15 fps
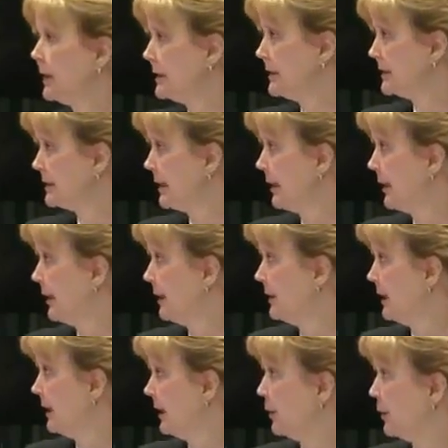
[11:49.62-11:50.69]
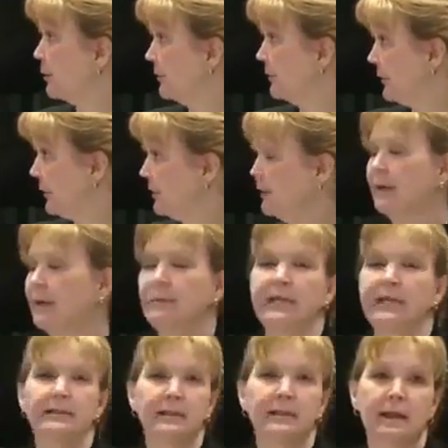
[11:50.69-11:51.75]
preliminary design
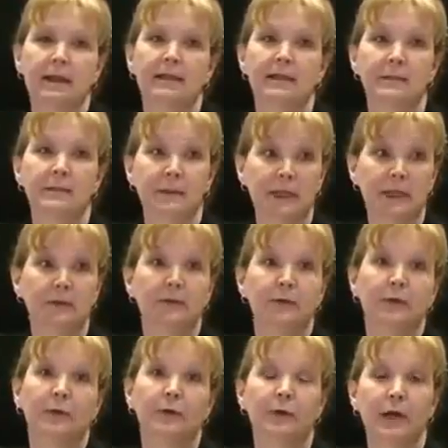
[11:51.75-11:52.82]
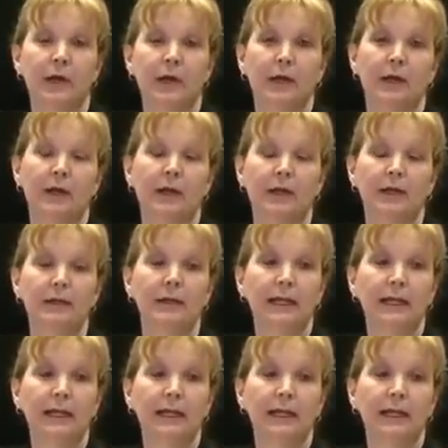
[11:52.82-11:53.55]
review and baseline is planned for